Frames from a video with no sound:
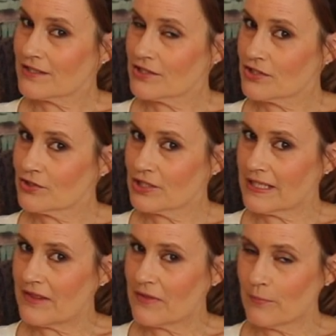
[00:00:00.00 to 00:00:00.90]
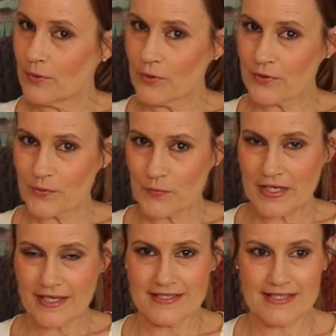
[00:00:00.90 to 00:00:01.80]
So it's a good length both
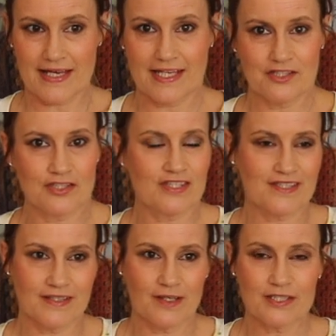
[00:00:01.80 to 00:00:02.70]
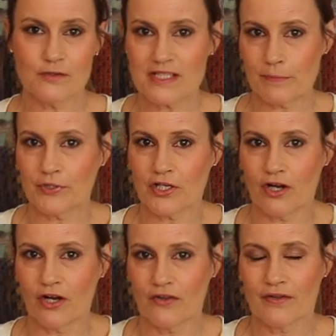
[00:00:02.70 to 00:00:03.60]
ways. And I just, as soon as I put it
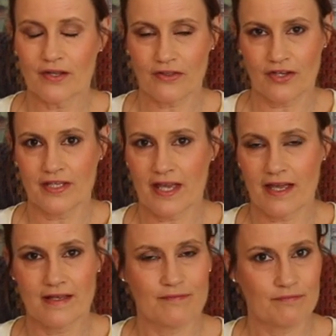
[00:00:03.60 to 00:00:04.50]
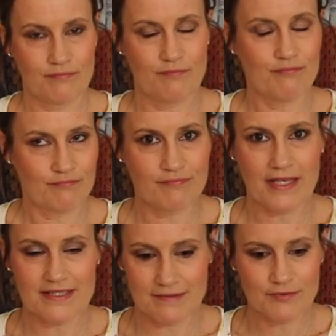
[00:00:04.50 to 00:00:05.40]
on, I thought, yeah,
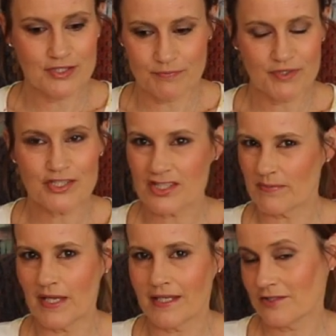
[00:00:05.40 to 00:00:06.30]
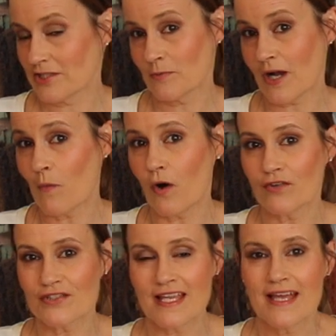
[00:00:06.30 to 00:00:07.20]
that's just, it's just me. It's just what I
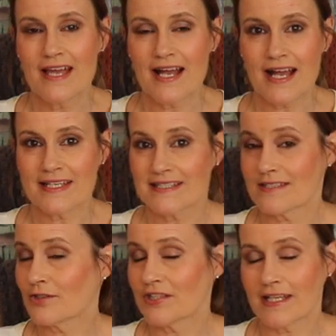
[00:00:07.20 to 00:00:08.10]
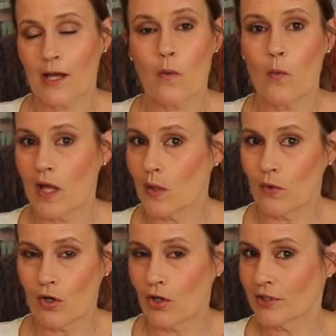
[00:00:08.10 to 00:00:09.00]
want. And it's going to get well
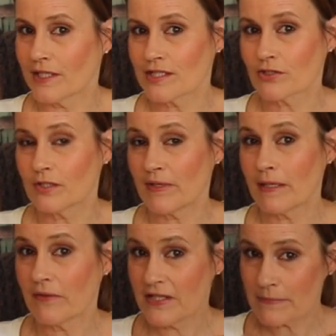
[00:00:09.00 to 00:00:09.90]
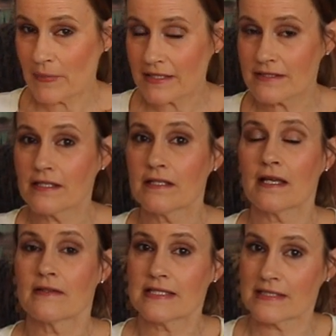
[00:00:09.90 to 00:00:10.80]
worn. And it's going to be this
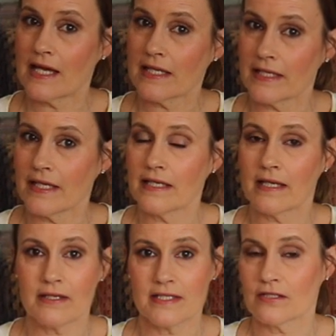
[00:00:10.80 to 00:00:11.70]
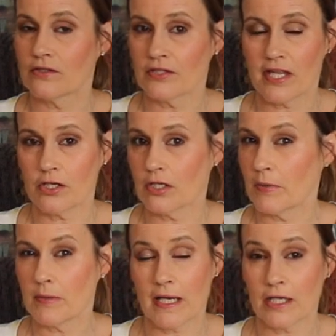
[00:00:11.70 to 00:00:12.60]
pattern and the Silene. These are good. They're going to
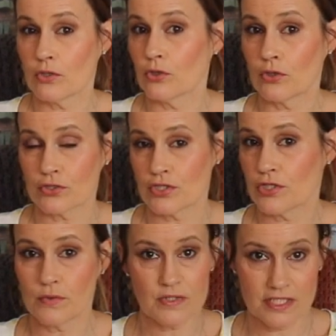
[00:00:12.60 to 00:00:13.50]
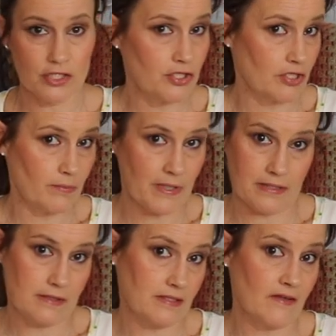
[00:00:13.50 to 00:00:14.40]
be my go-to t-shirt
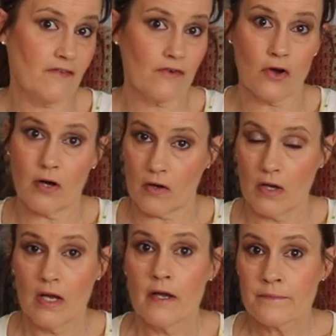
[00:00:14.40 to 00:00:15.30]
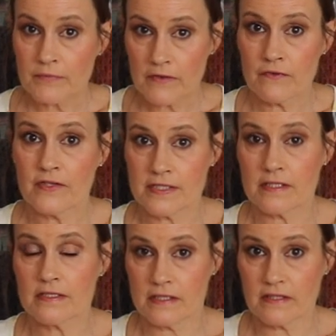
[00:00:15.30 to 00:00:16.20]
patterns for
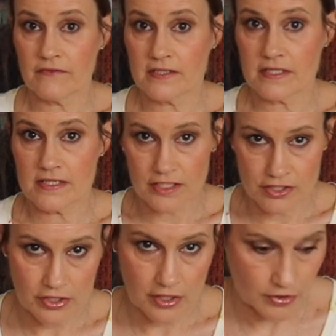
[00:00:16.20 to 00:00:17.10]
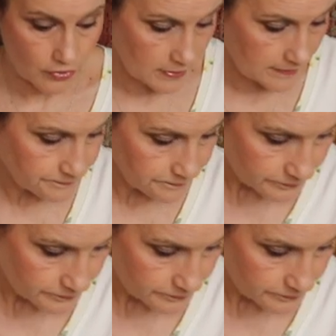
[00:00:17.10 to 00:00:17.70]
fitted, the fitted t-shirt look.